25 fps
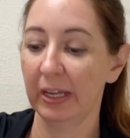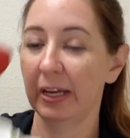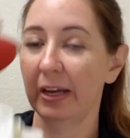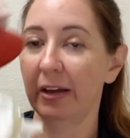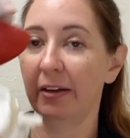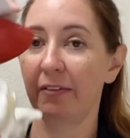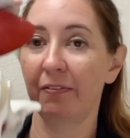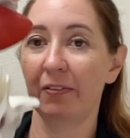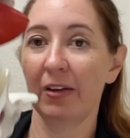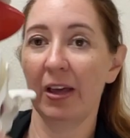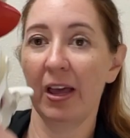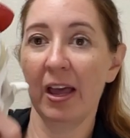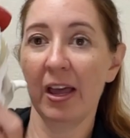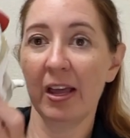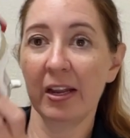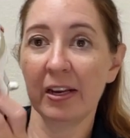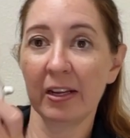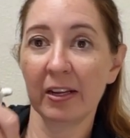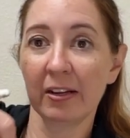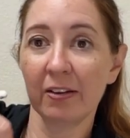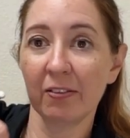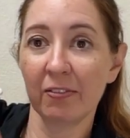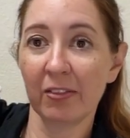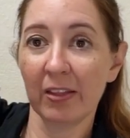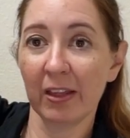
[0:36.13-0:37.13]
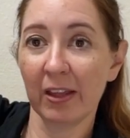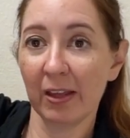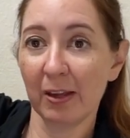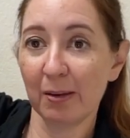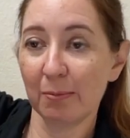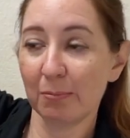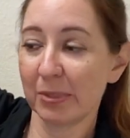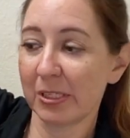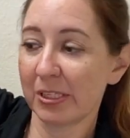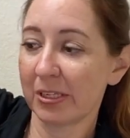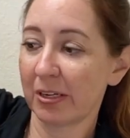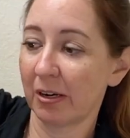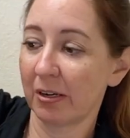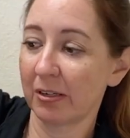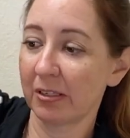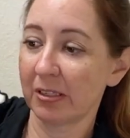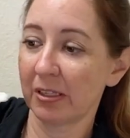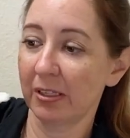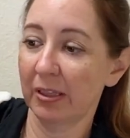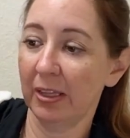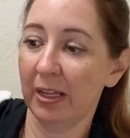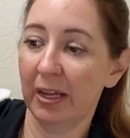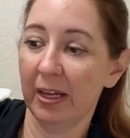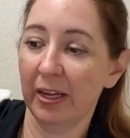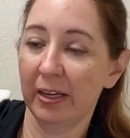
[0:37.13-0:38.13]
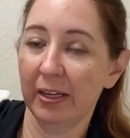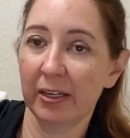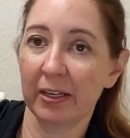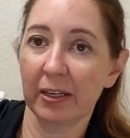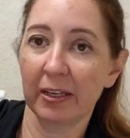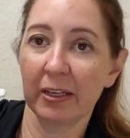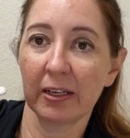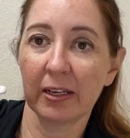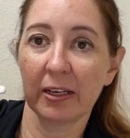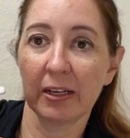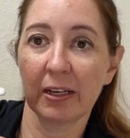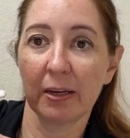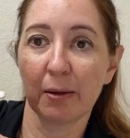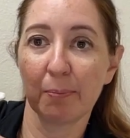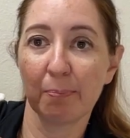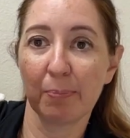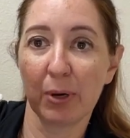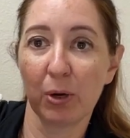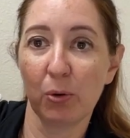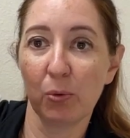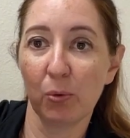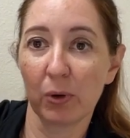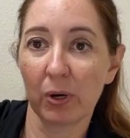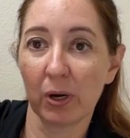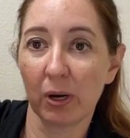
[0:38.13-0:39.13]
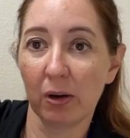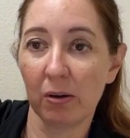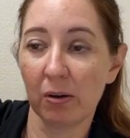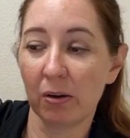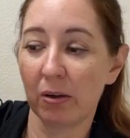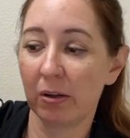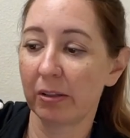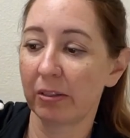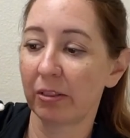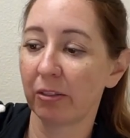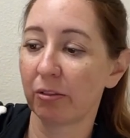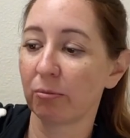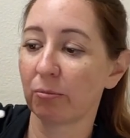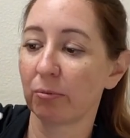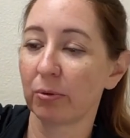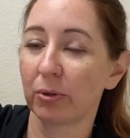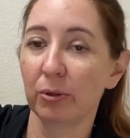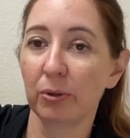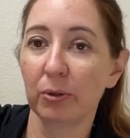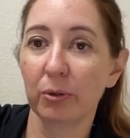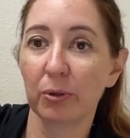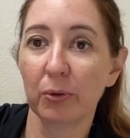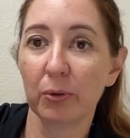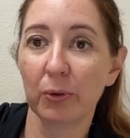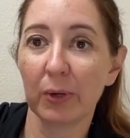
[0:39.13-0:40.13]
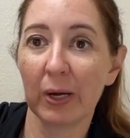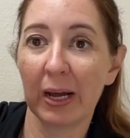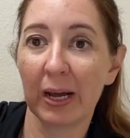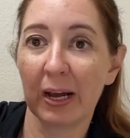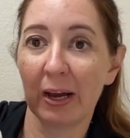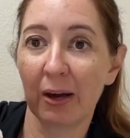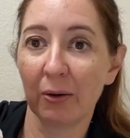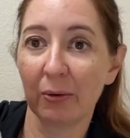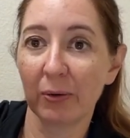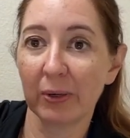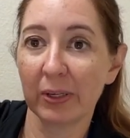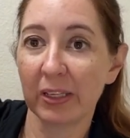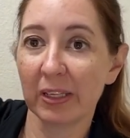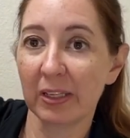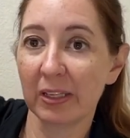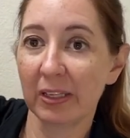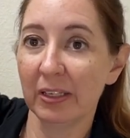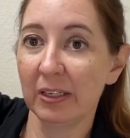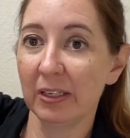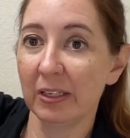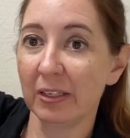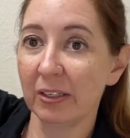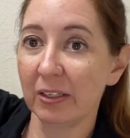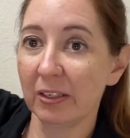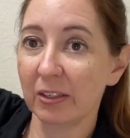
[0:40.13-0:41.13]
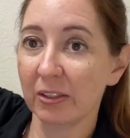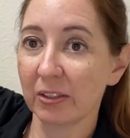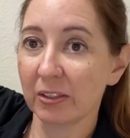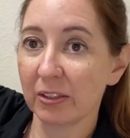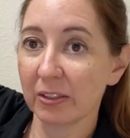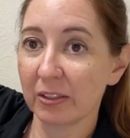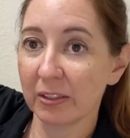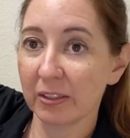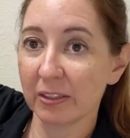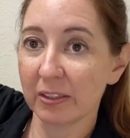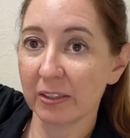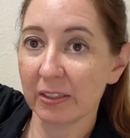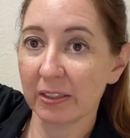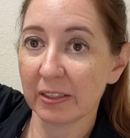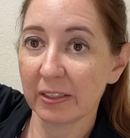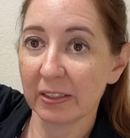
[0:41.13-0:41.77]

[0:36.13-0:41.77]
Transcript: If any of them start to like poke on through out here,